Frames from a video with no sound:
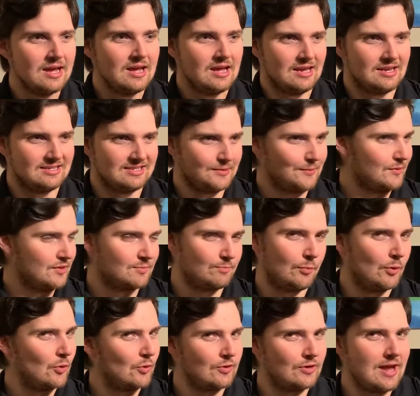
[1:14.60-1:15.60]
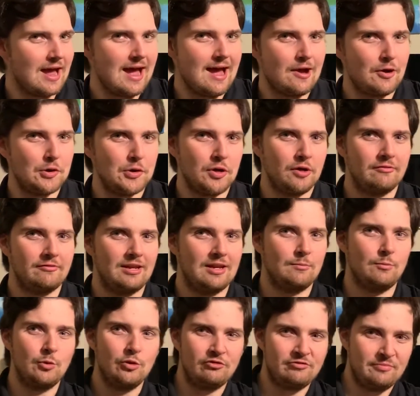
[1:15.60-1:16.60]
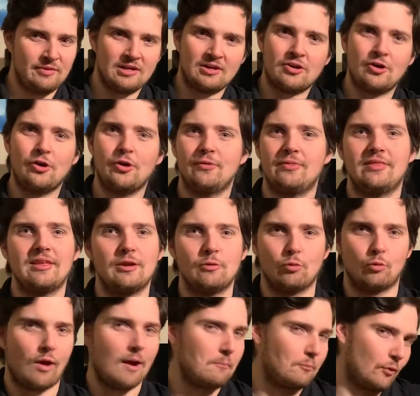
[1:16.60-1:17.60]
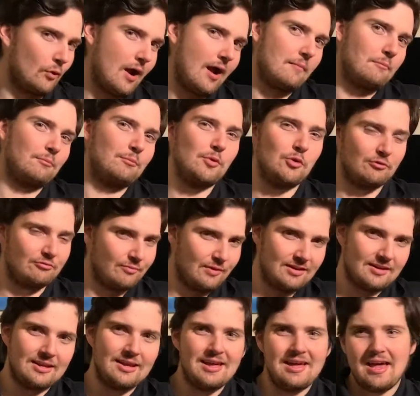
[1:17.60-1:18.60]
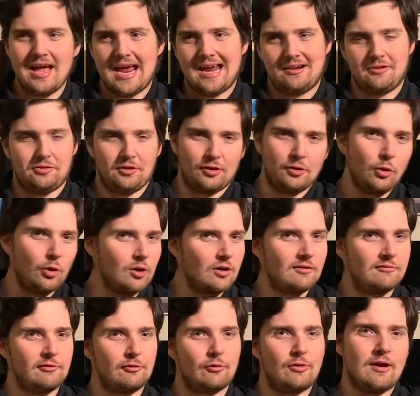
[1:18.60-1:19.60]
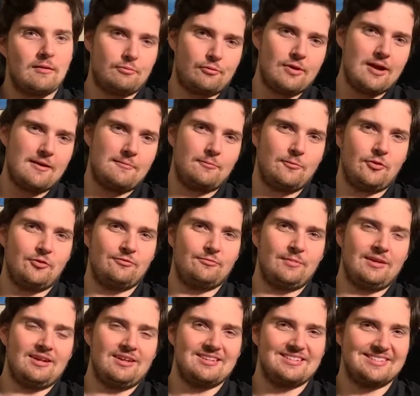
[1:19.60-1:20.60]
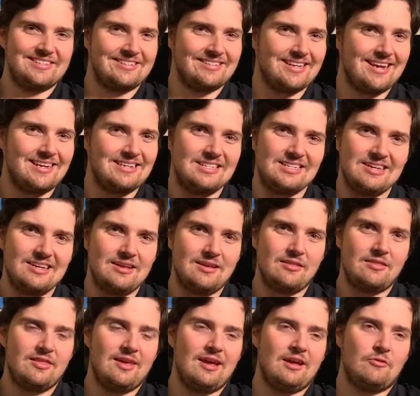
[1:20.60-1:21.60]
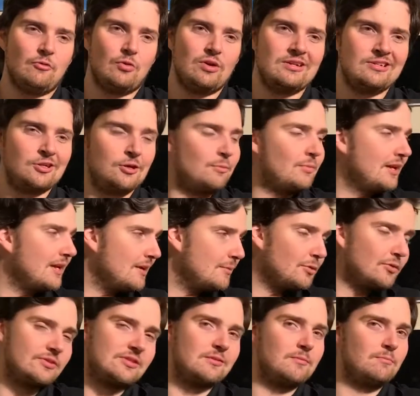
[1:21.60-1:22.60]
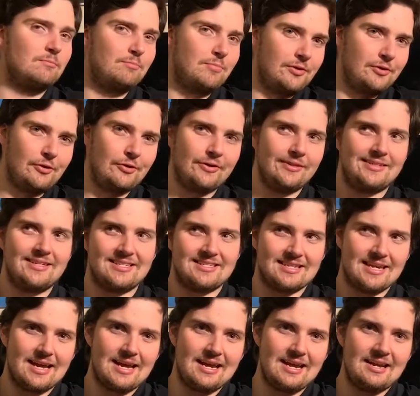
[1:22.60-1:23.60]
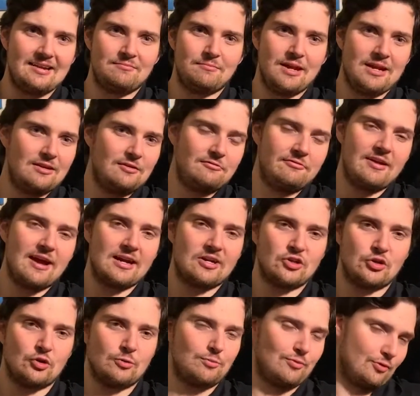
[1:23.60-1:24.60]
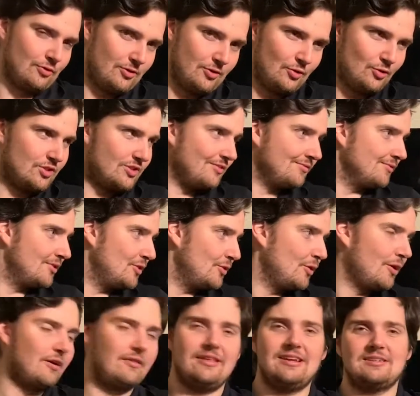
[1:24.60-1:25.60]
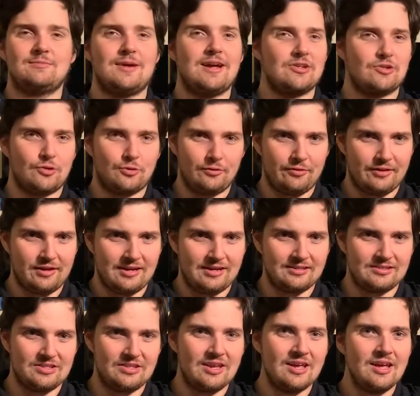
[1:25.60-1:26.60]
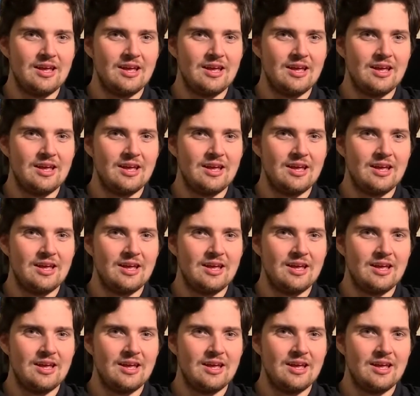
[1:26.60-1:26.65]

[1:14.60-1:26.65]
is it was born out of a movement called the rep-rap movement. And at the core of the rep-rap movement is this idea that we should be able to build, design, manufacture, produce, do all these magical things